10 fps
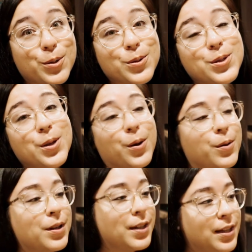do.
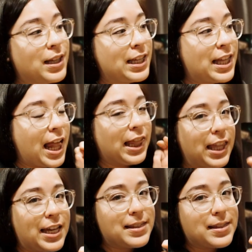So
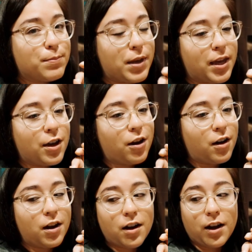let's make
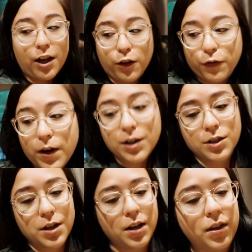our
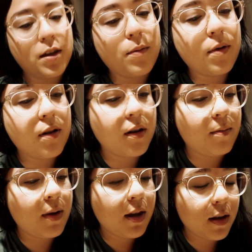HelloFresh. I think we're going
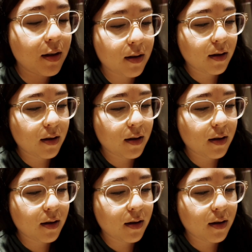to make